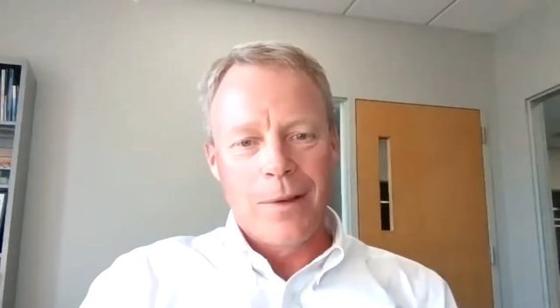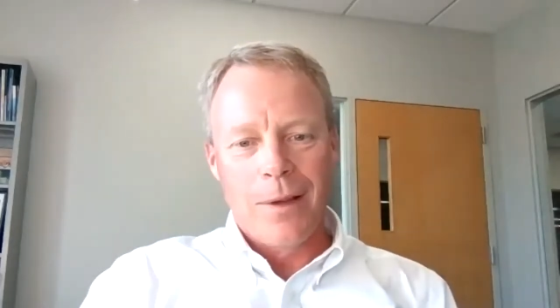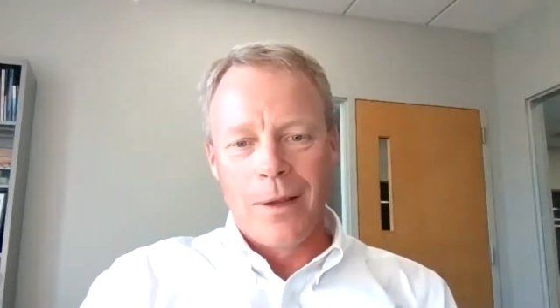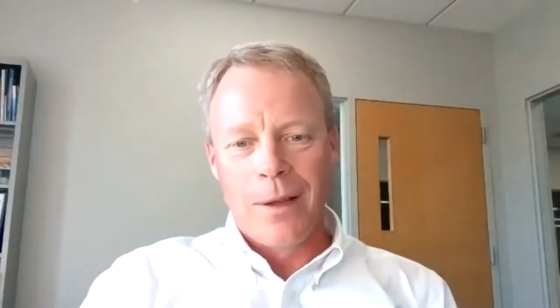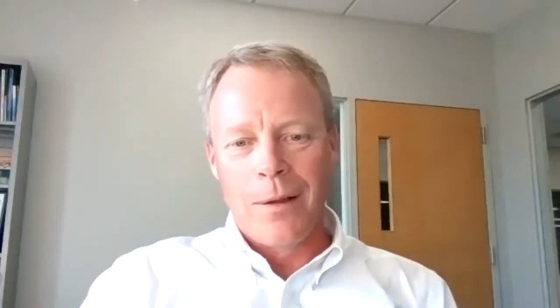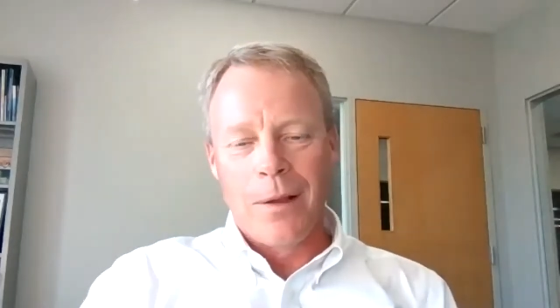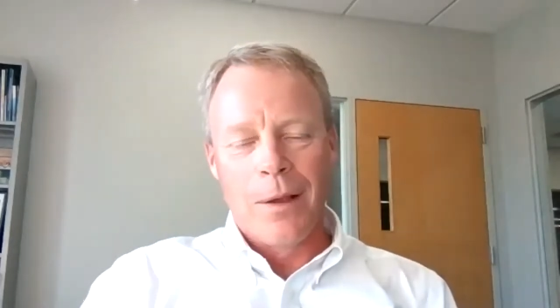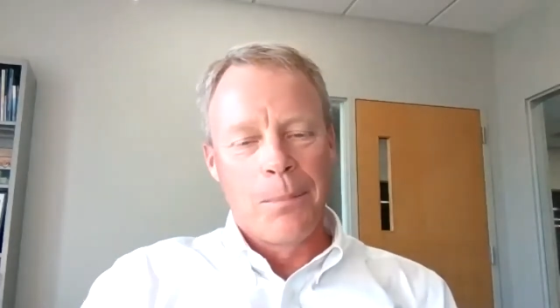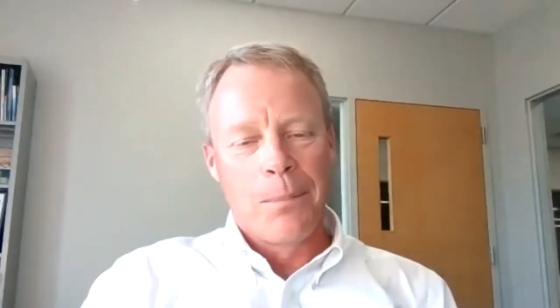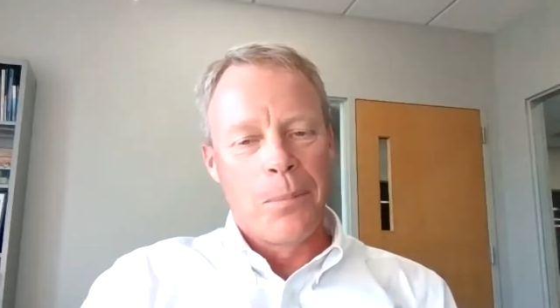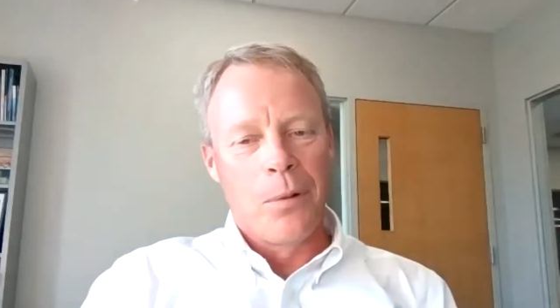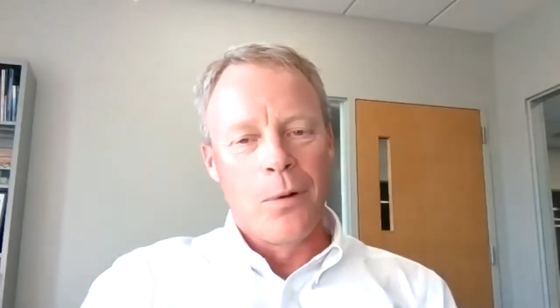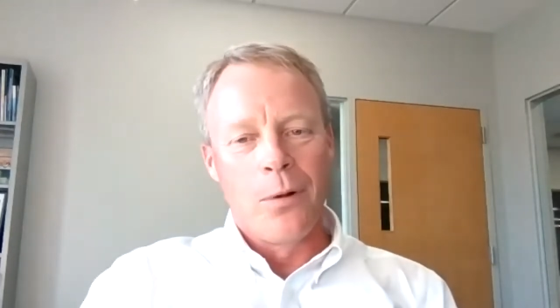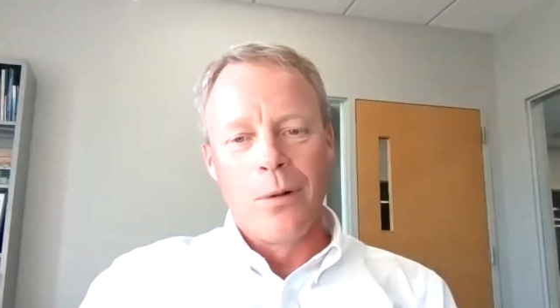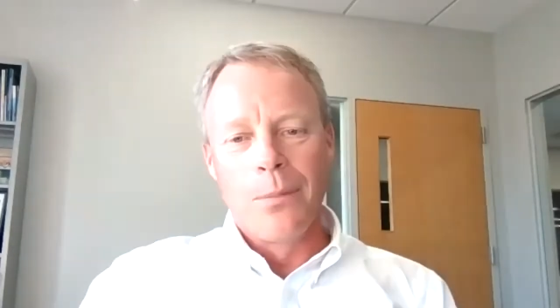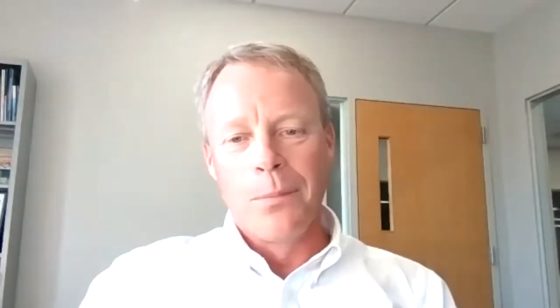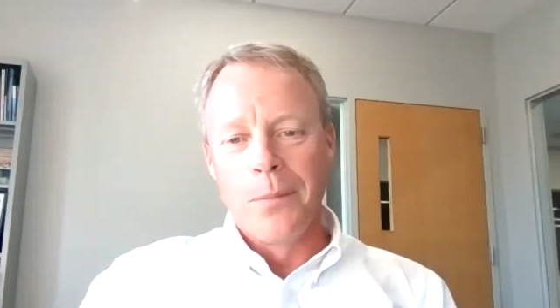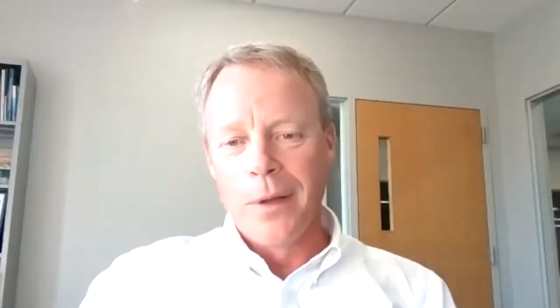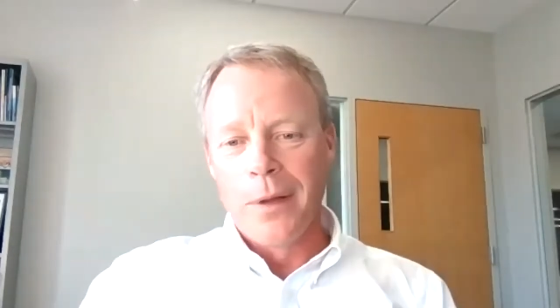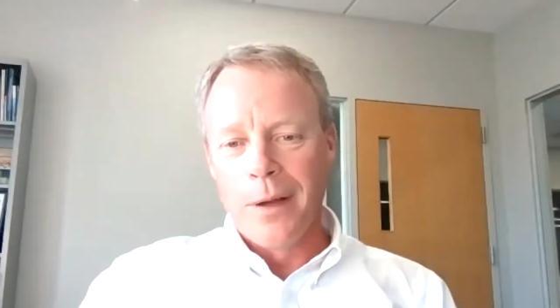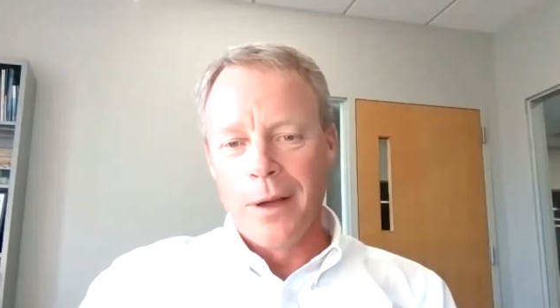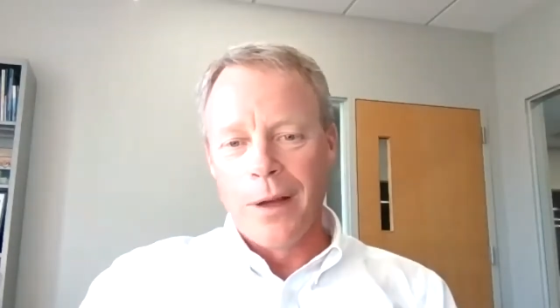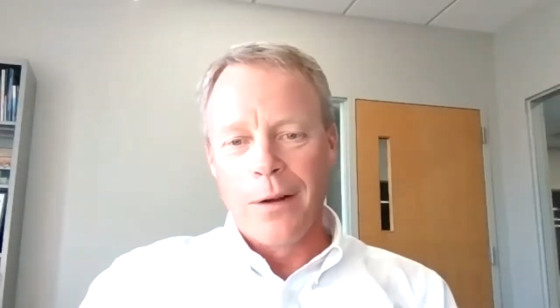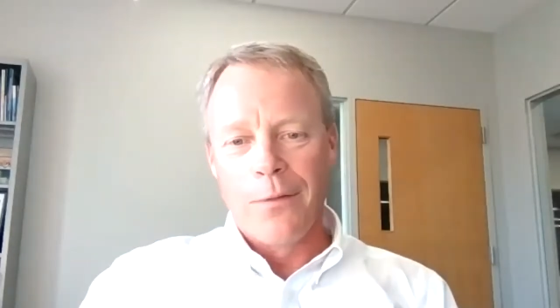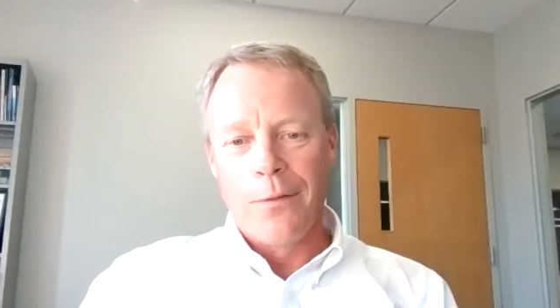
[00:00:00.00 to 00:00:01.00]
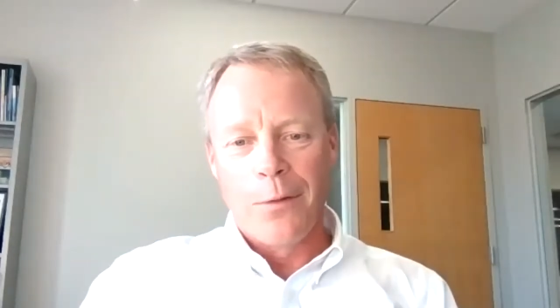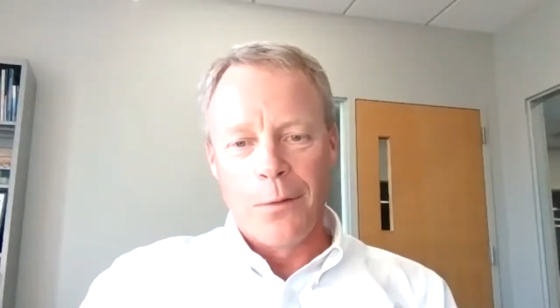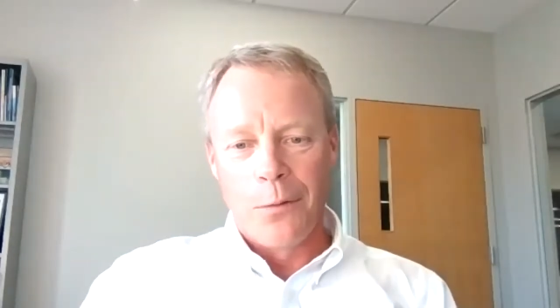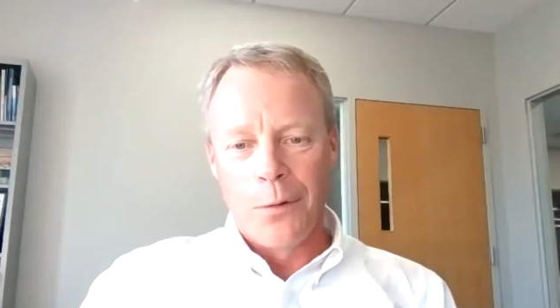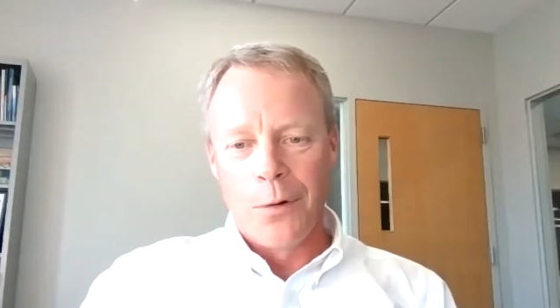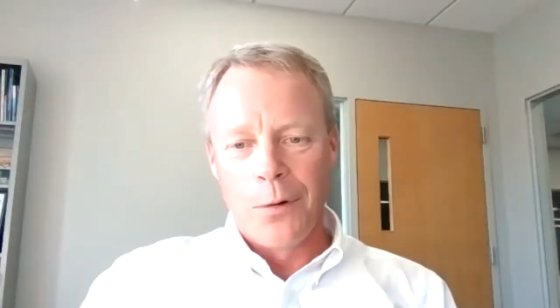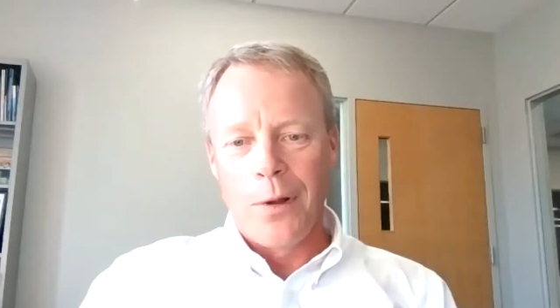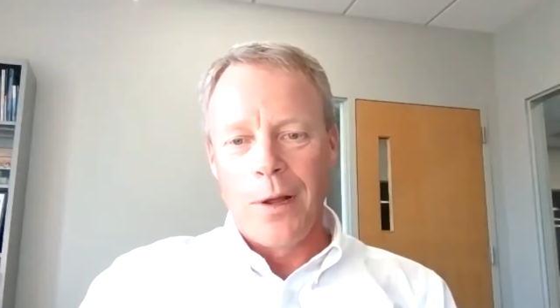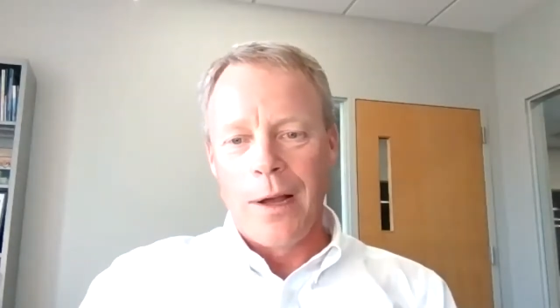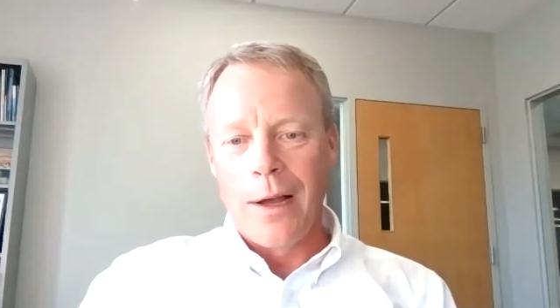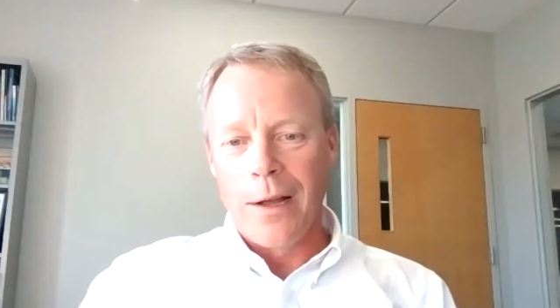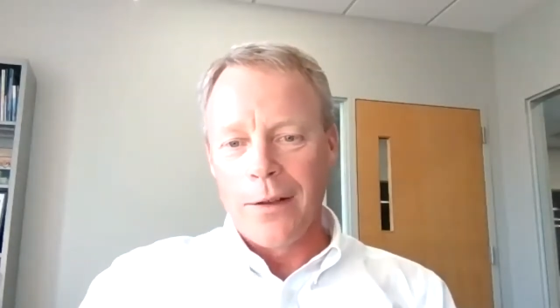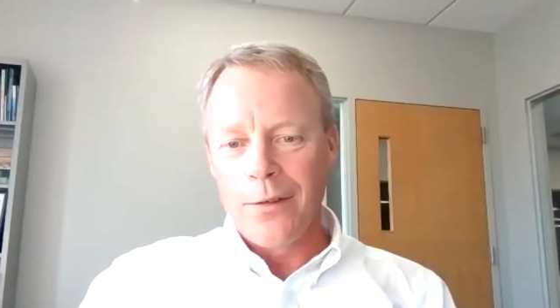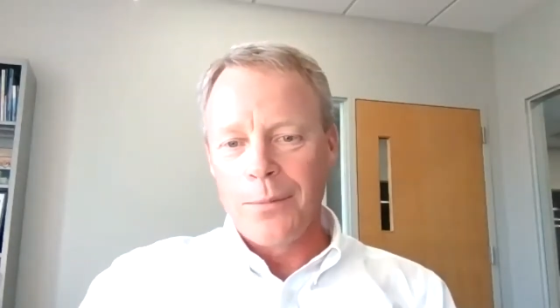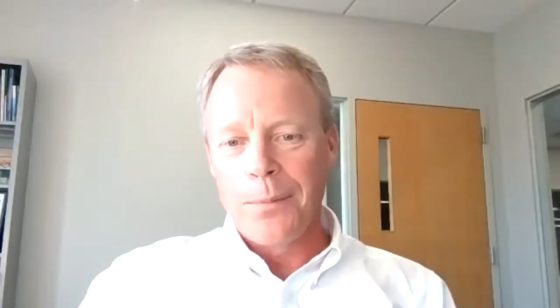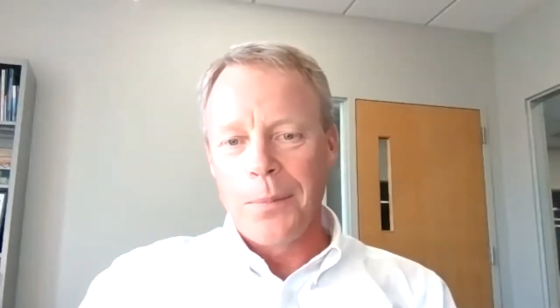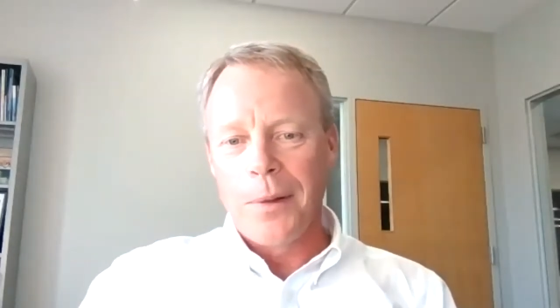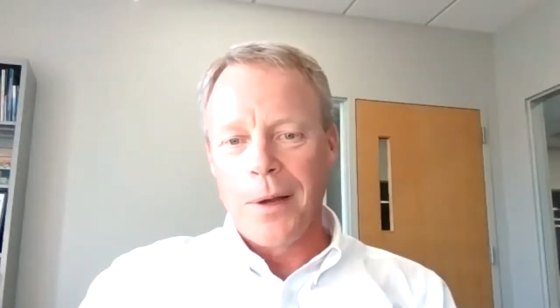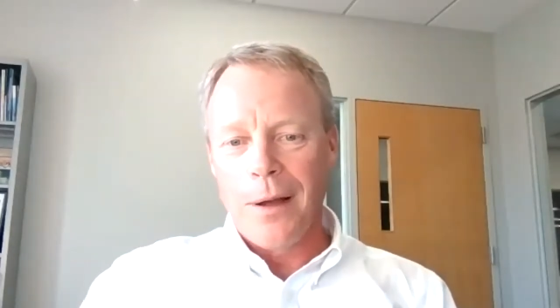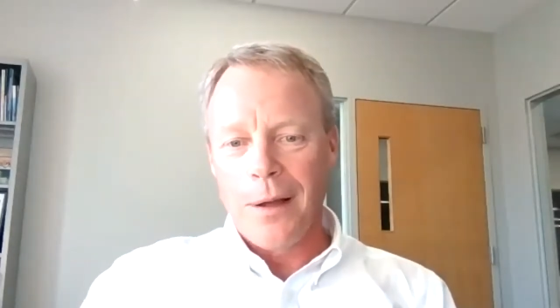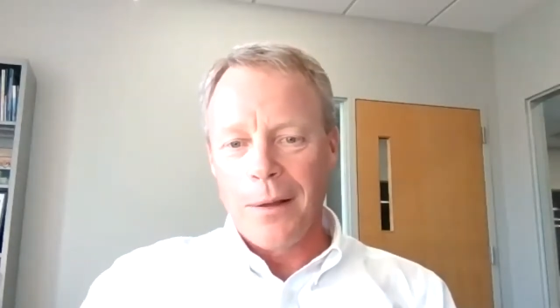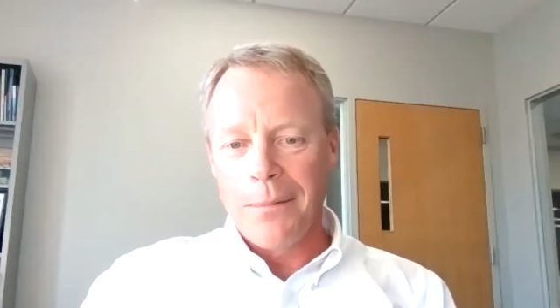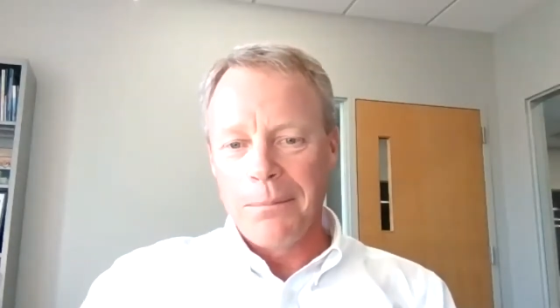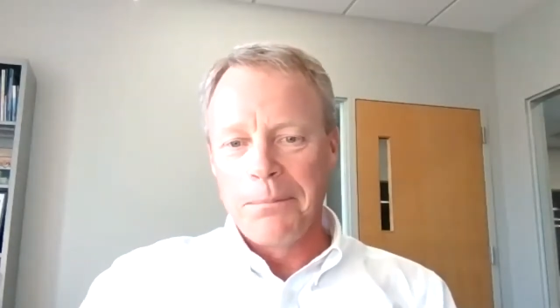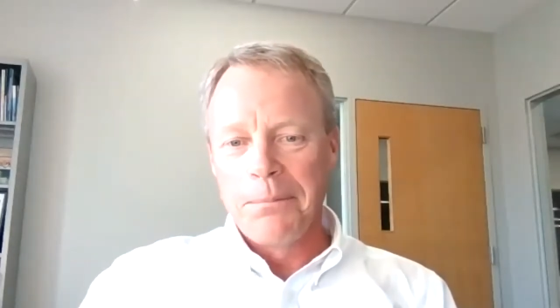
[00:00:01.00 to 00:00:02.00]
it pulled me out of a real hot
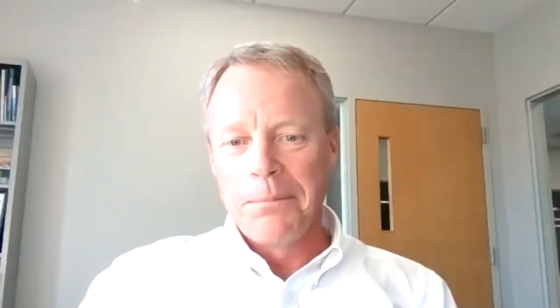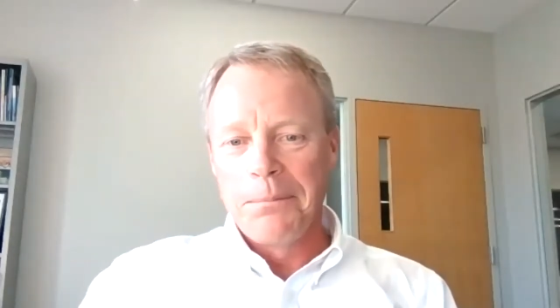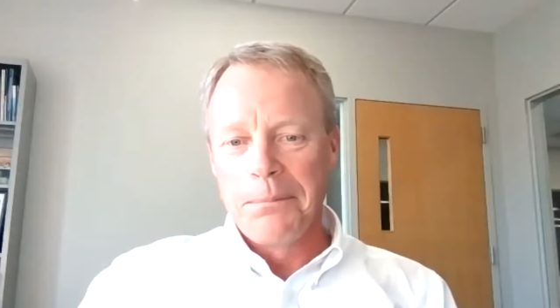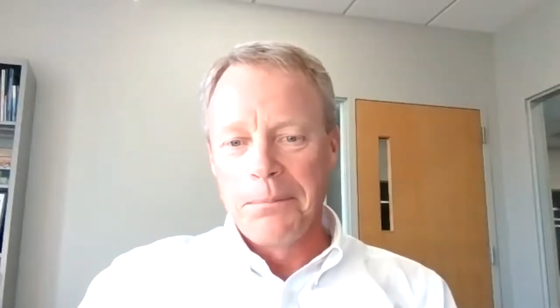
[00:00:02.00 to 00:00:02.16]
spot.